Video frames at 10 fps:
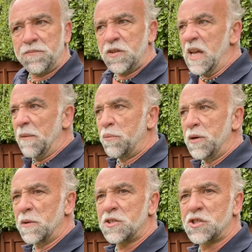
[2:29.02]
Yeah, pretty
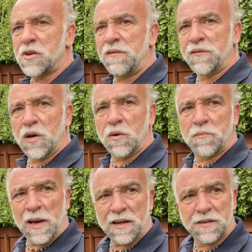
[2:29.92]
much straightforward
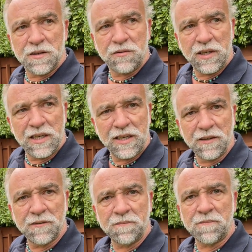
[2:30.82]
patio, really.
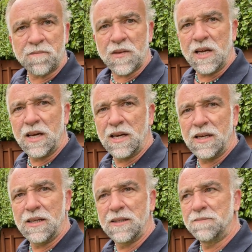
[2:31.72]

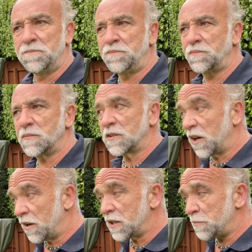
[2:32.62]
Got a
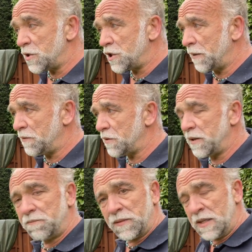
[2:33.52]
nice bit of shape to it.
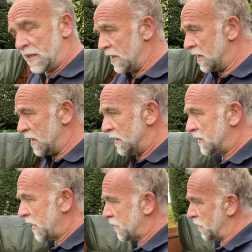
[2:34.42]

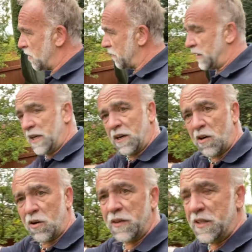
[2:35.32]
Section over here
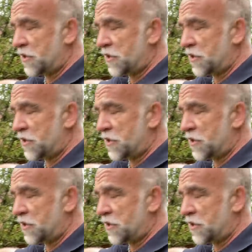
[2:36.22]
along these